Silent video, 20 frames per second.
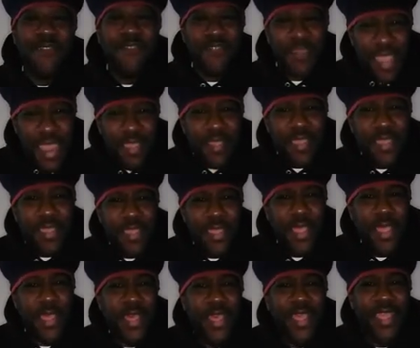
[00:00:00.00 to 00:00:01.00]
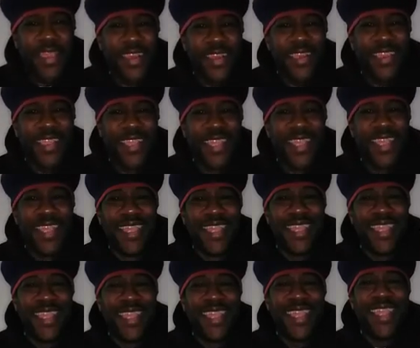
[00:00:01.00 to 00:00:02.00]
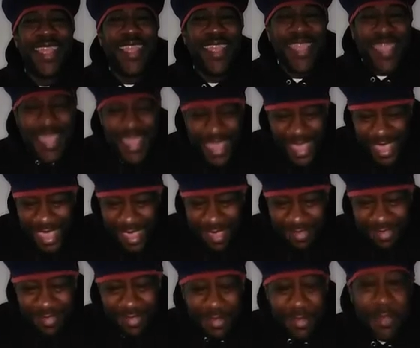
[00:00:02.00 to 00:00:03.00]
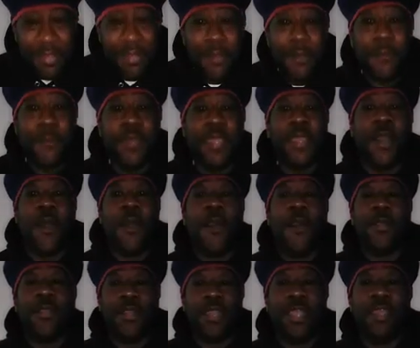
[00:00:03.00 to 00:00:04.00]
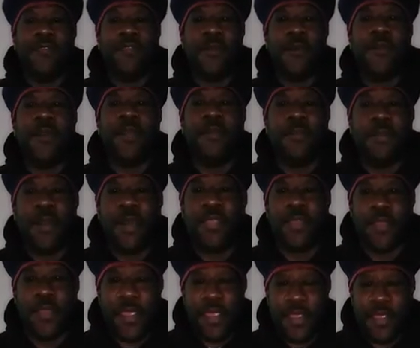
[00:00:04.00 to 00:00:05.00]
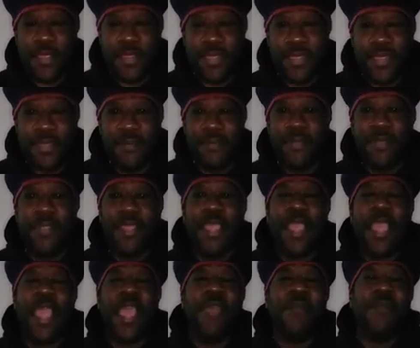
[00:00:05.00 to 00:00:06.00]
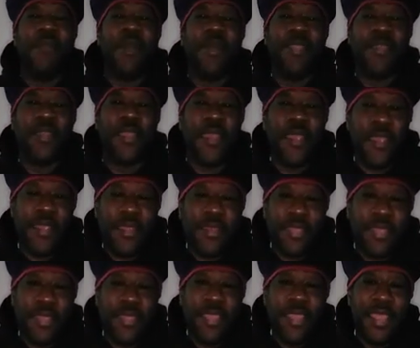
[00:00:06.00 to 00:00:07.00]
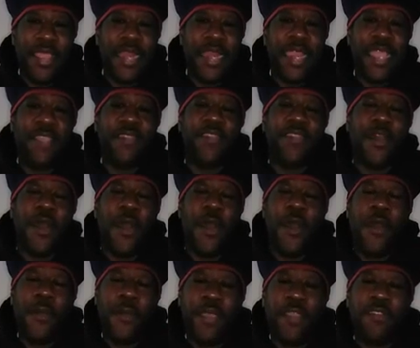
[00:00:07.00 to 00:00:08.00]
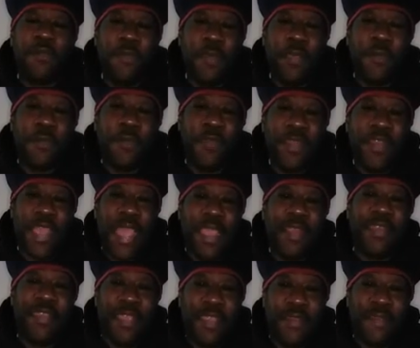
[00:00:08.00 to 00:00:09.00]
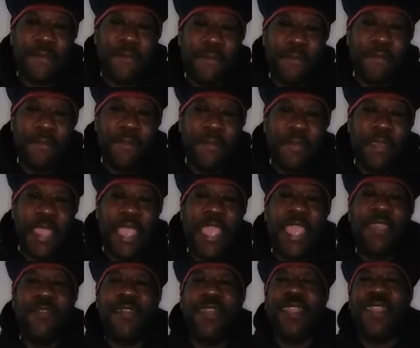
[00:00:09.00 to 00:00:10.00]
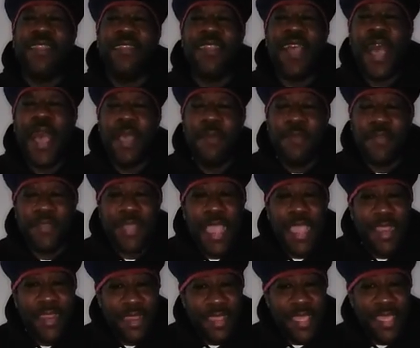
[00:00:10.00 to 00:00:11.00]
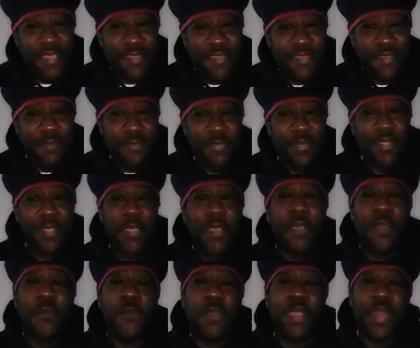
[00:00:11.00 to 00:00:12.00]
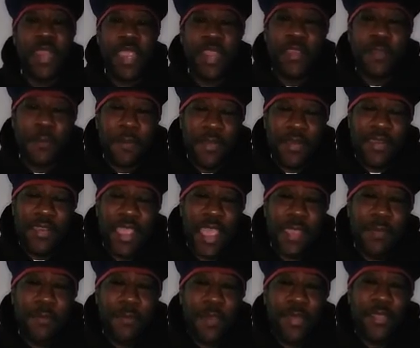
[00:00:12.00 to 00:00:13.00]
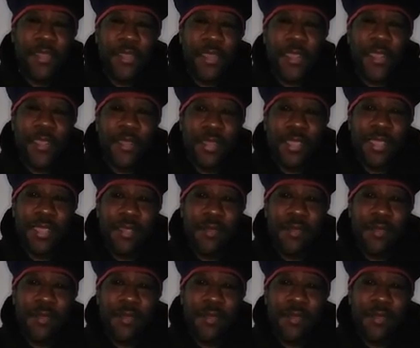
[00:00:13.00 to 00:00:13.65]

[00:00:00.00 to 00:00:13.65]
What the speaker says: Very good. Yes, we all live on Mother Earth, and Mother Earth needs to always be protected. Even in times like this, we need to protect Mother Earth.